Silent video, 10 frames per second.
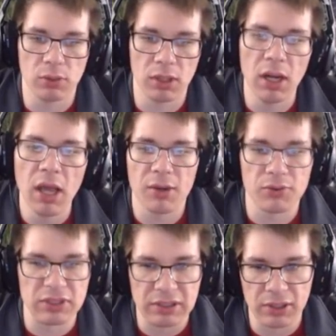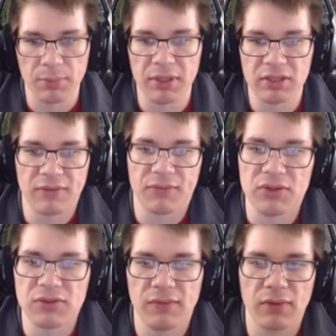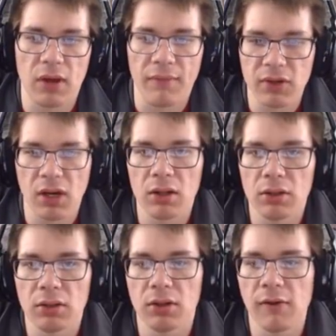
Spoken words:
where there is a little bit difference of color,